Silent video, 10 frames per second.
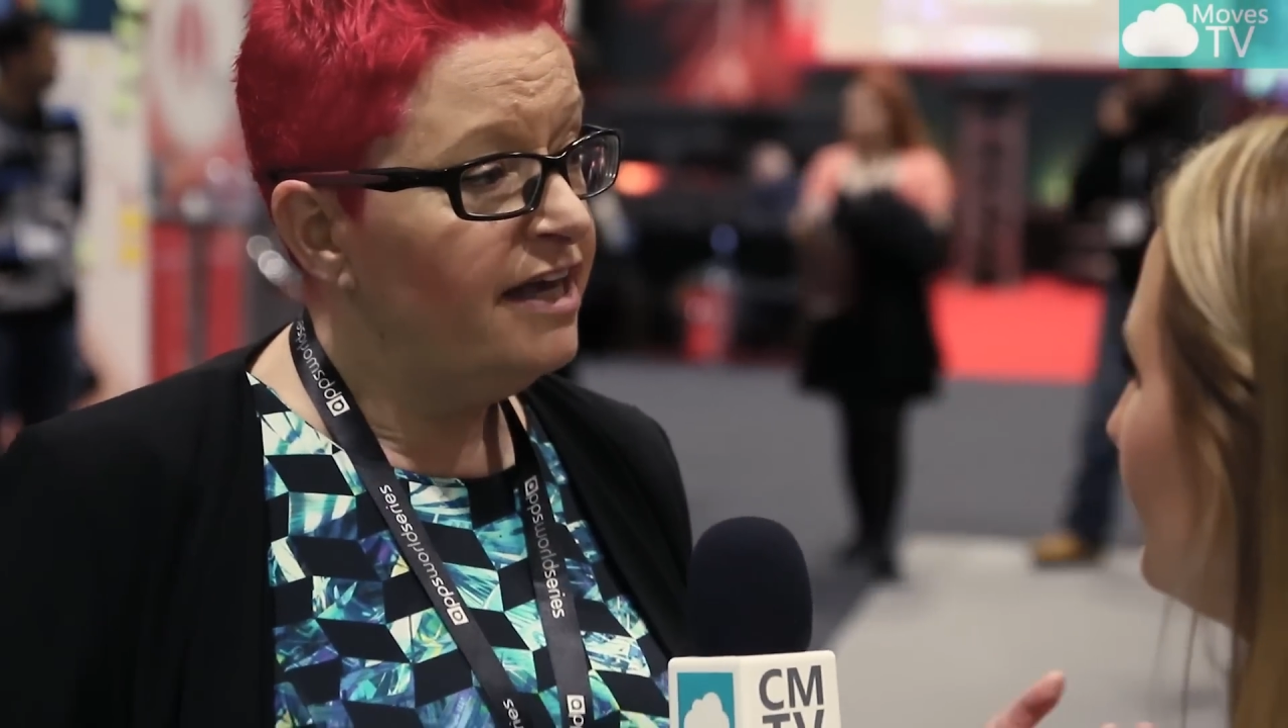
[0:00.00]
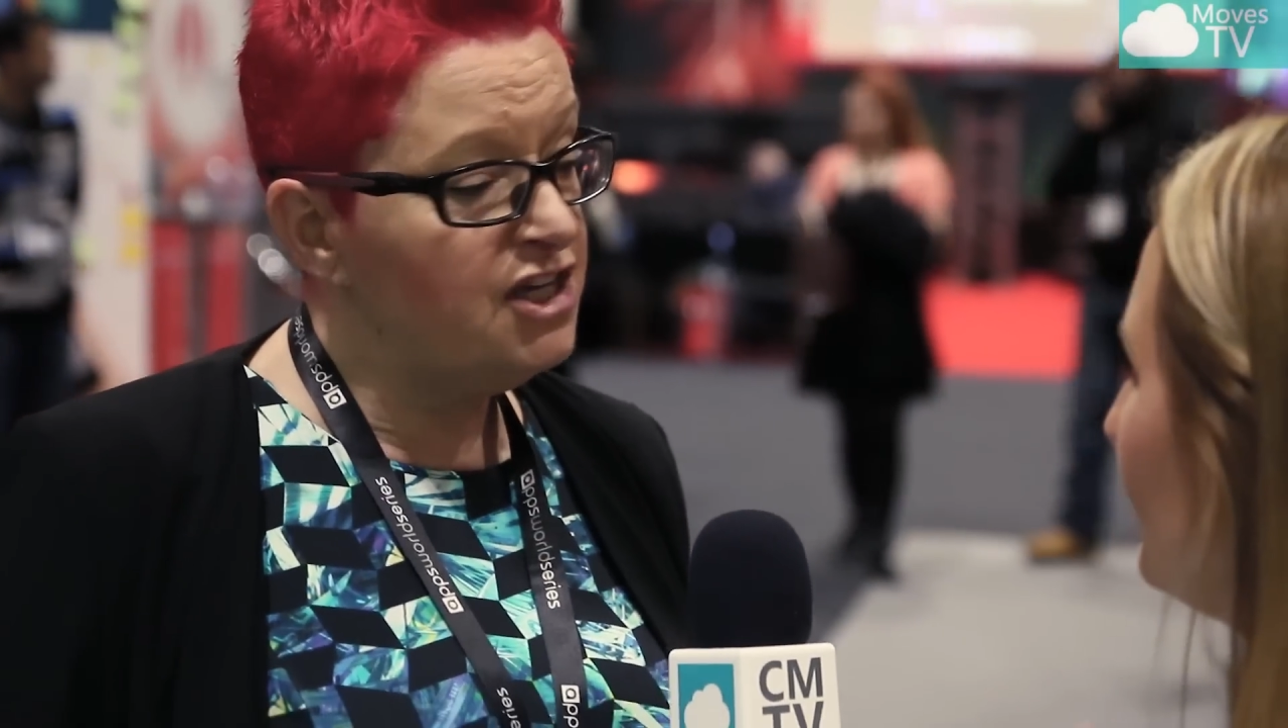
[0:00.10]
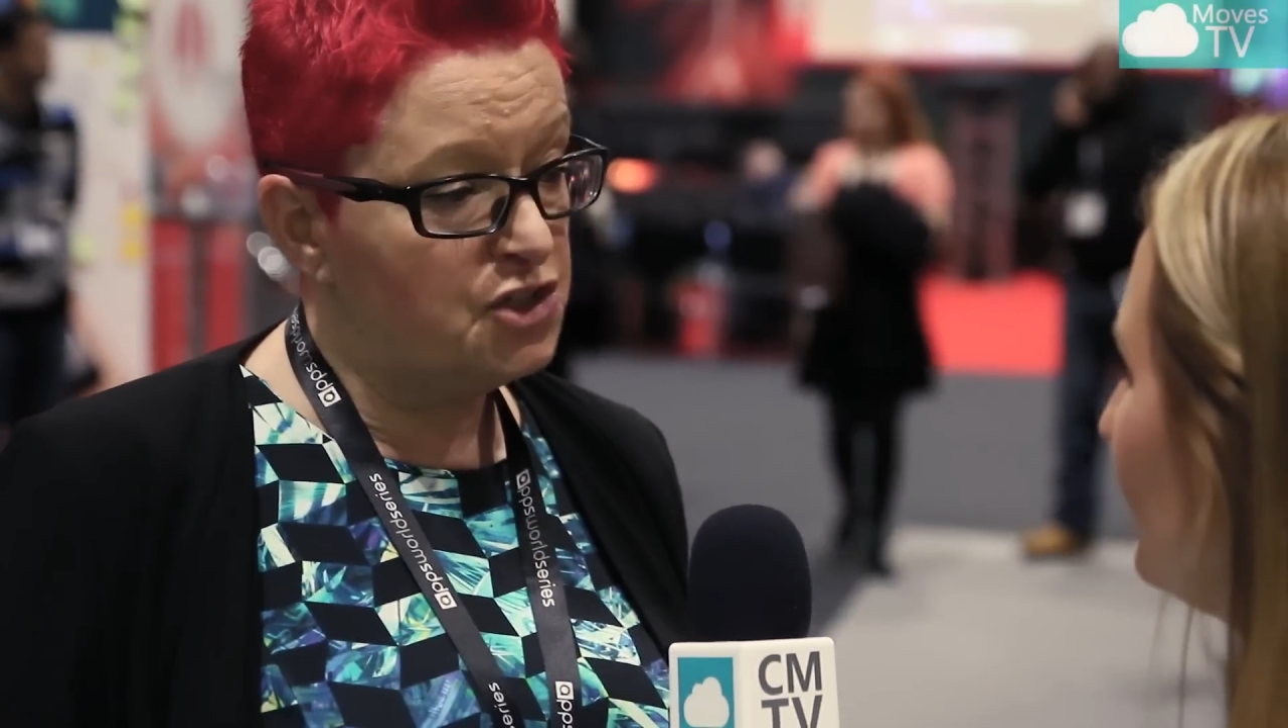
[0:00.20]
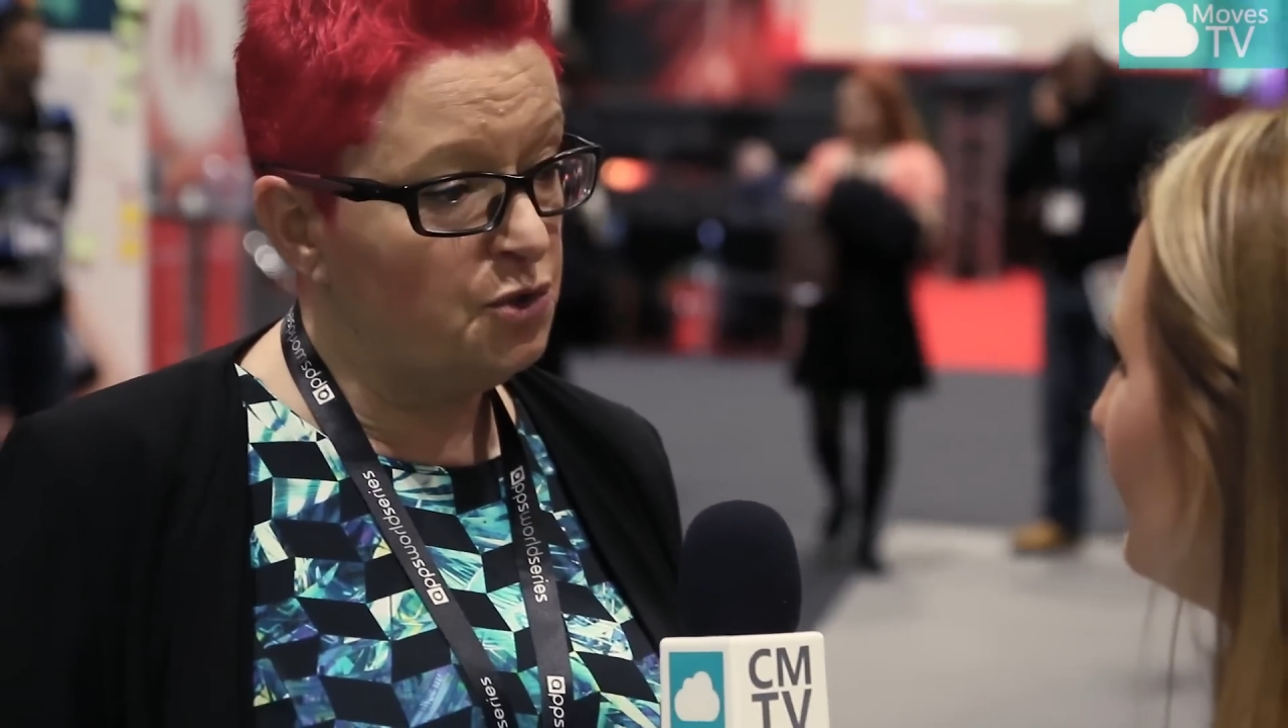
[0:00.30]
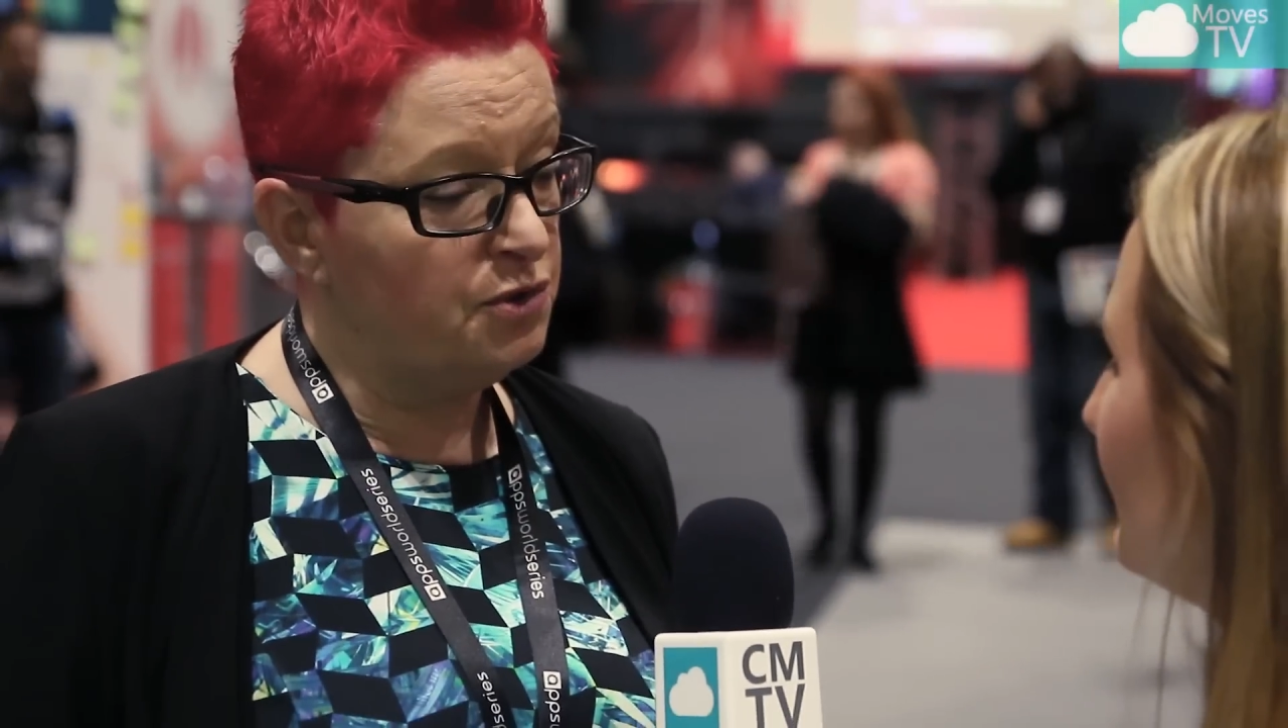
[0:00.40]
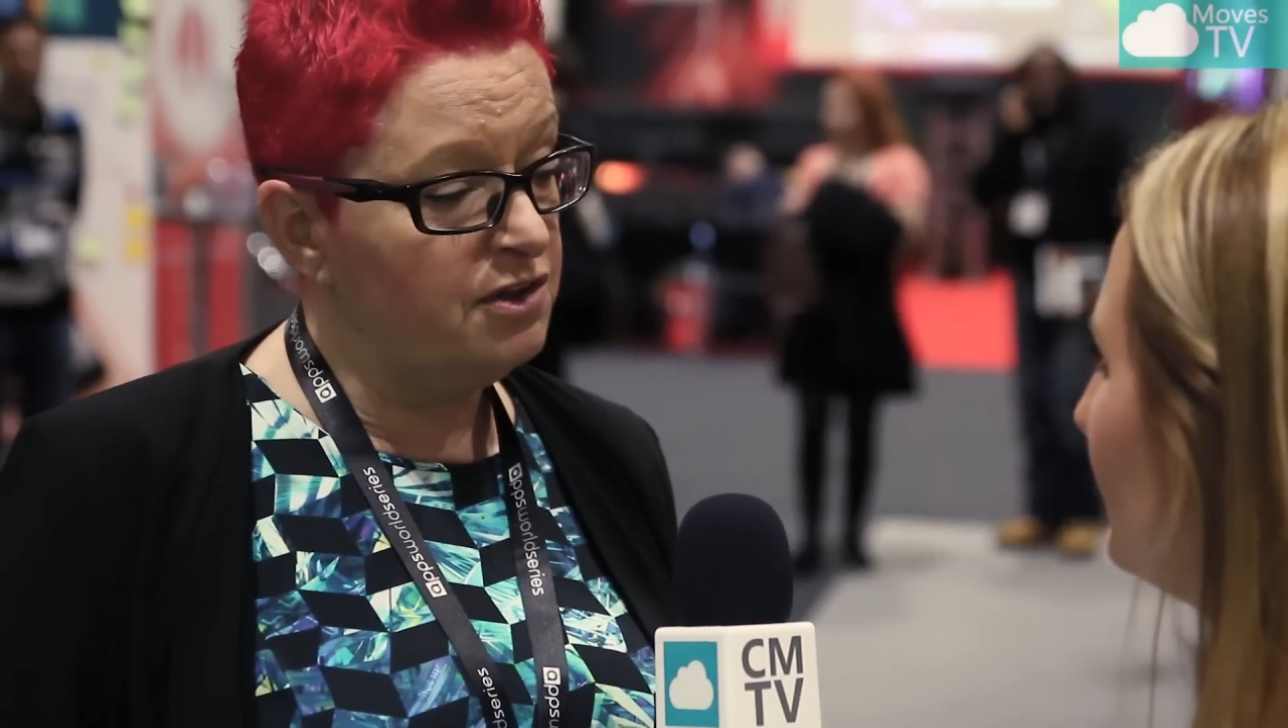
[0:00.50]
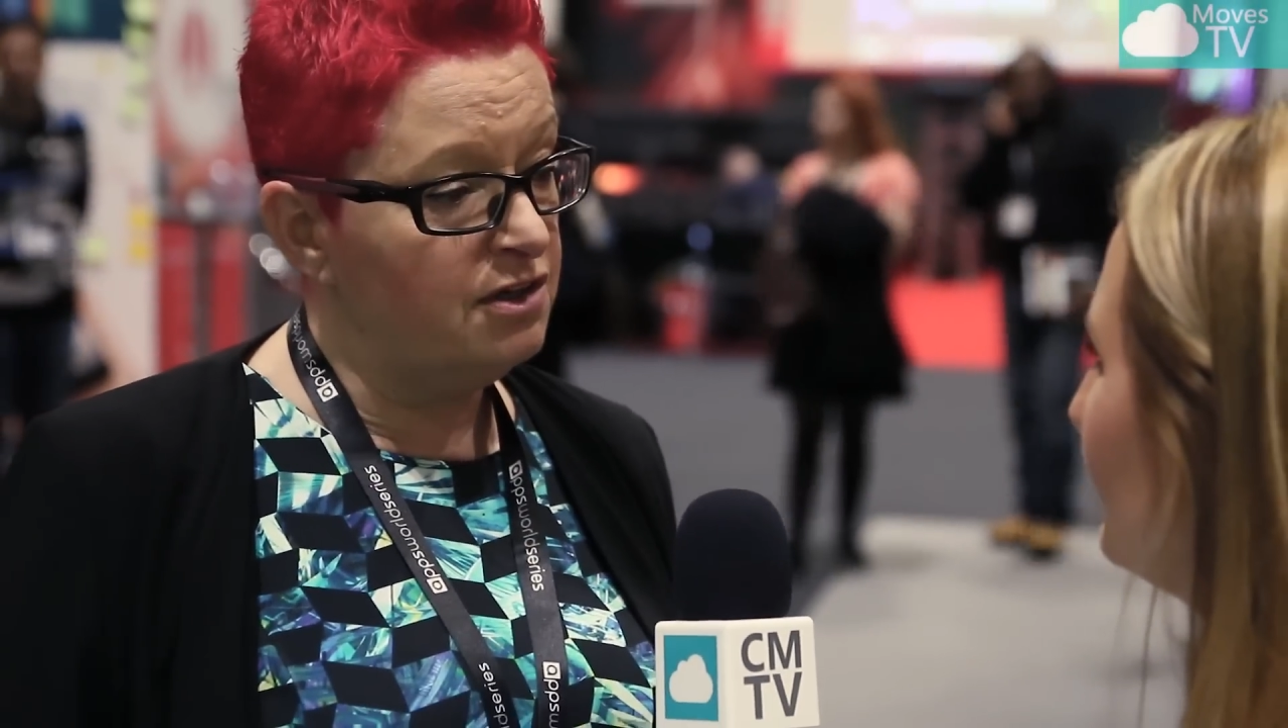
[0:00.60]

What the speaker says: it shortened